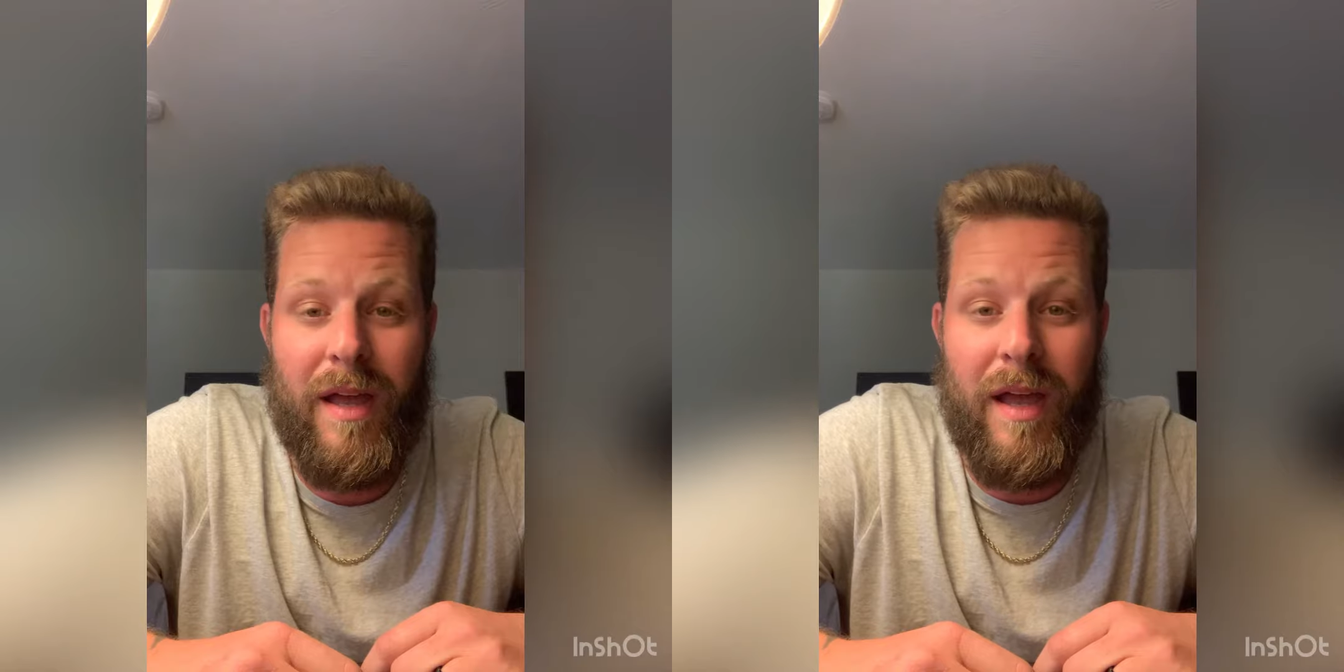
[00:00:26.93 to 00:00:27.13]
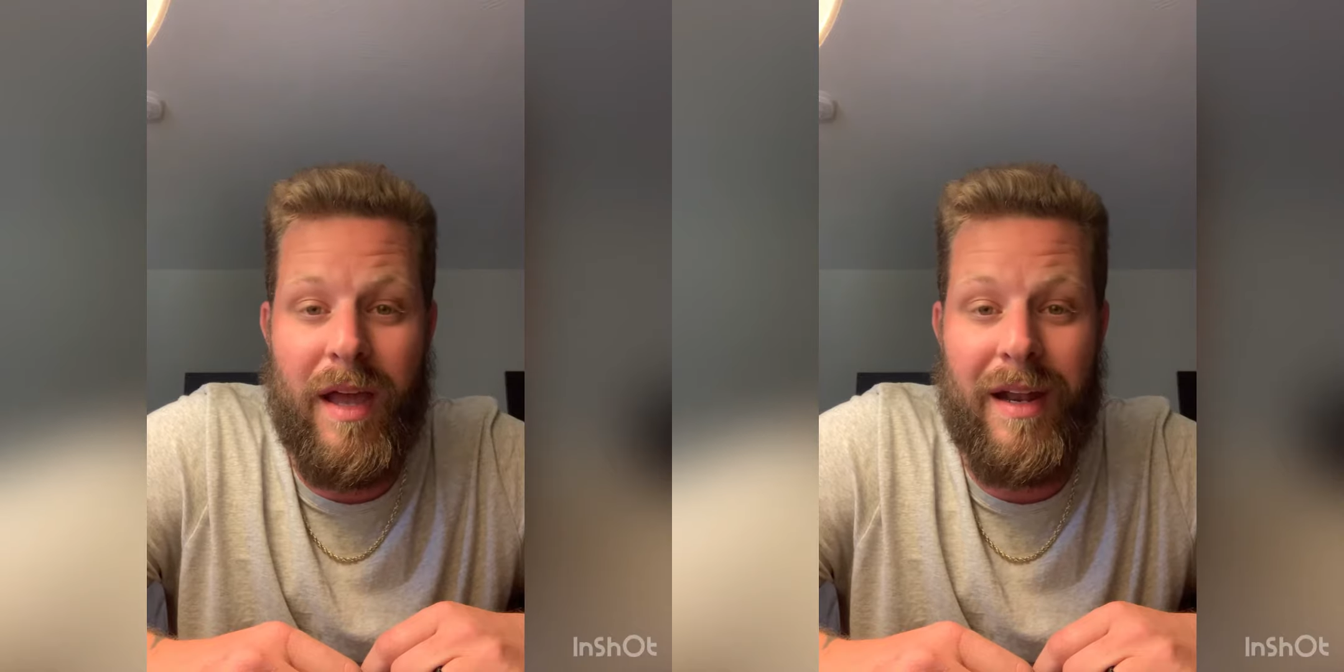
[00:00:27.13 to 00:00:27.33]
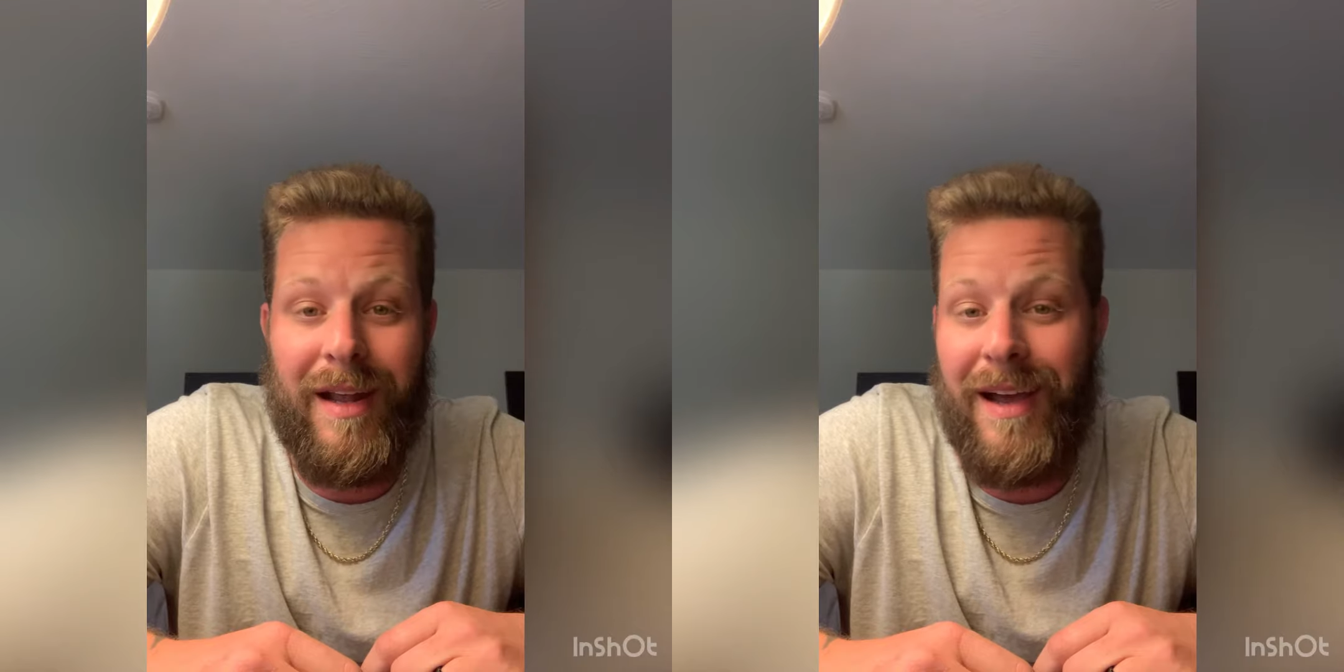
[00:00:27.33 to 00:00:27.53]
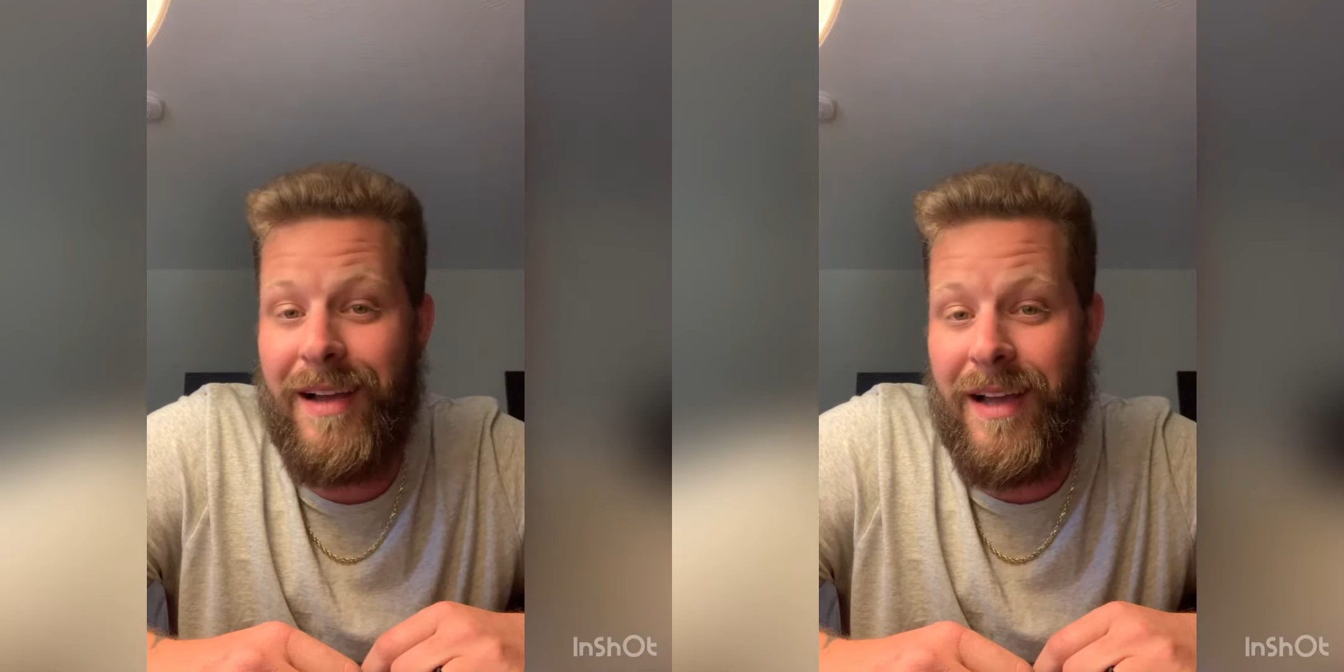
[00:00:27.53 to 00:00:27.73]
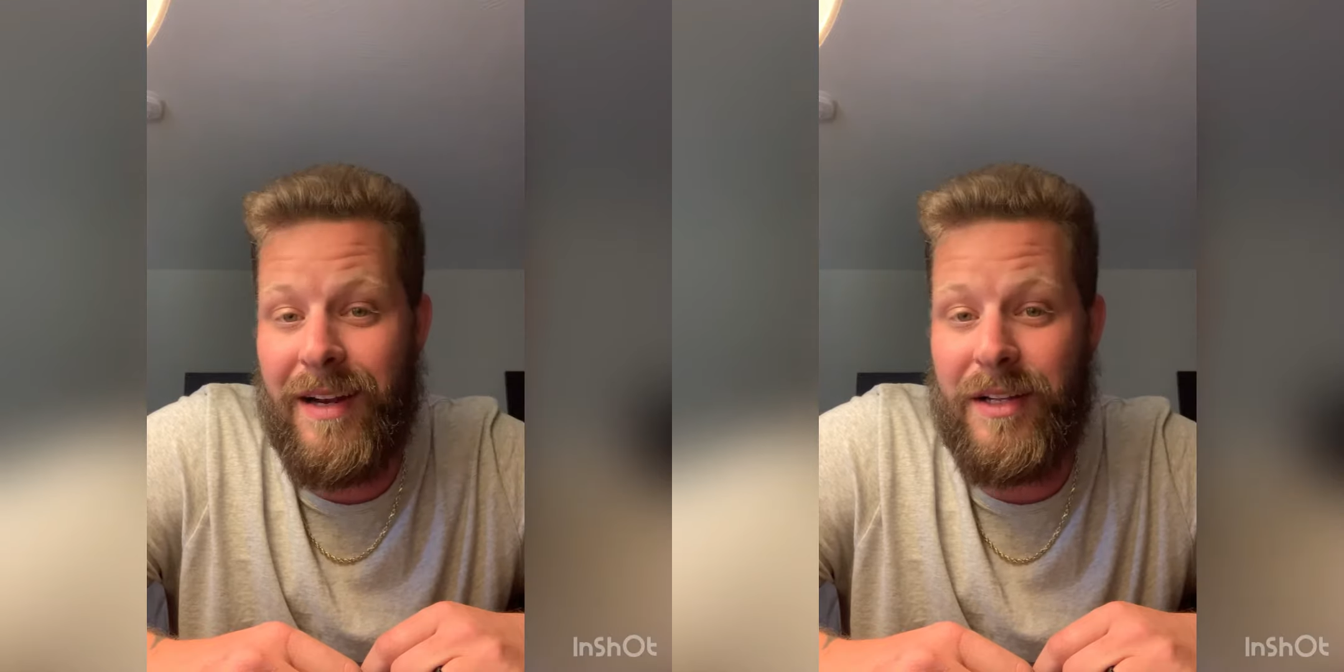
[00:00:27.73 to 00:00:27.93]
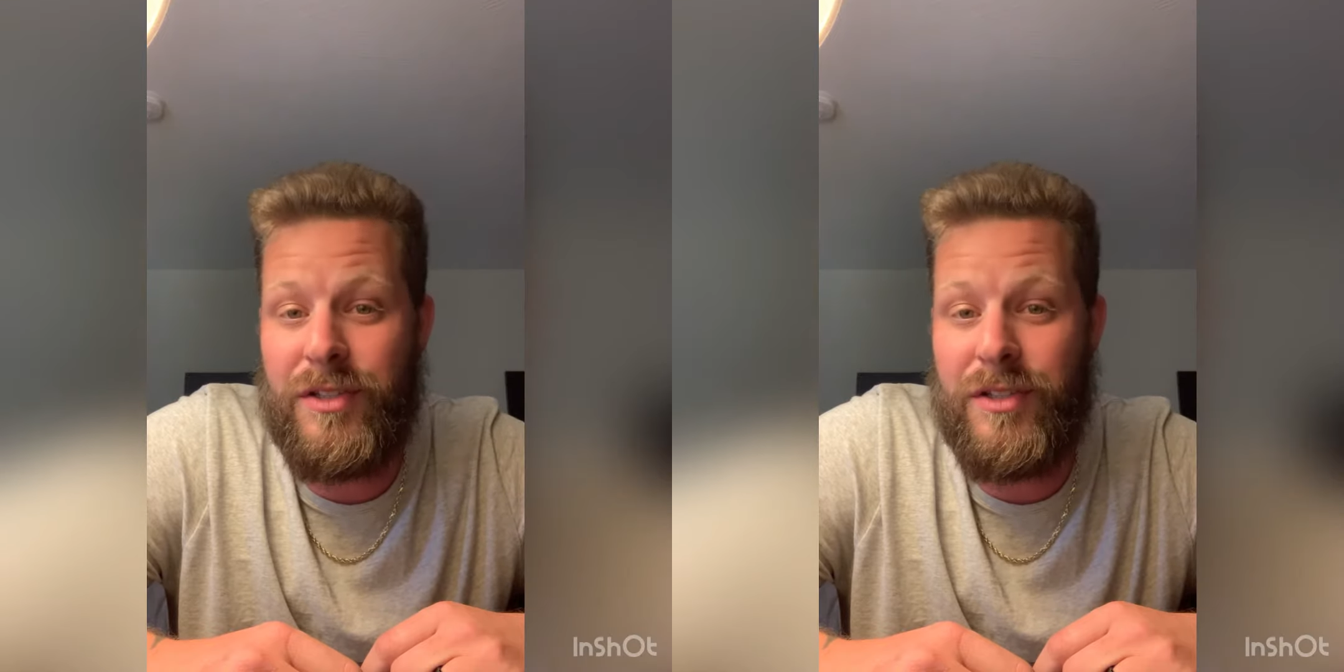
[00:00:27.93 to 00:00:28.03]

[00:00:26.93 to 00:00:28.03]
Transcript: and I got a